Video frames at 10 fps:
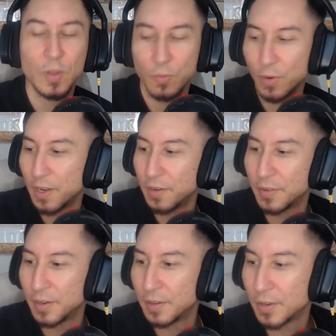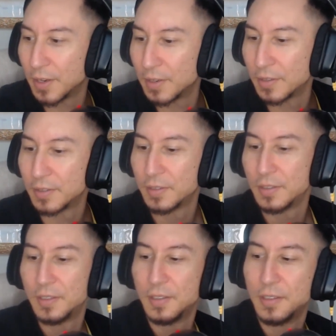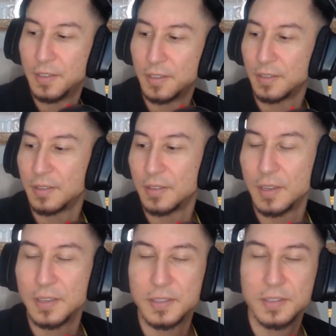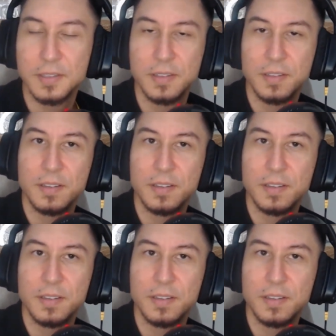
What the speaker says: Right. Okay. Nice.